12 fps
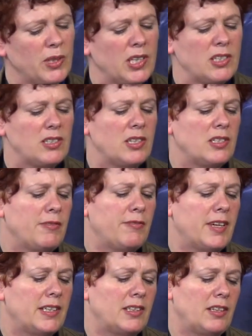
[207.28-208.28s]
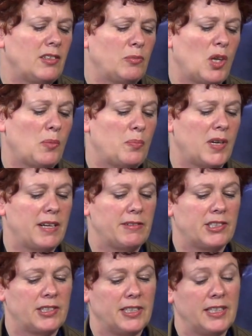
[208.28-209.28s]
is the fact that
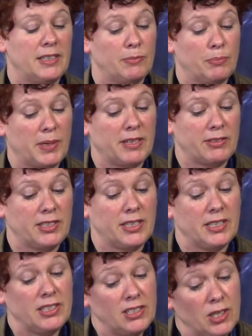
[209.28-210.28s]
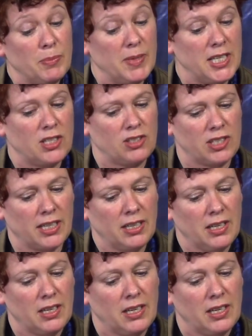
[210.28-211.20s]
piracy is diminishing,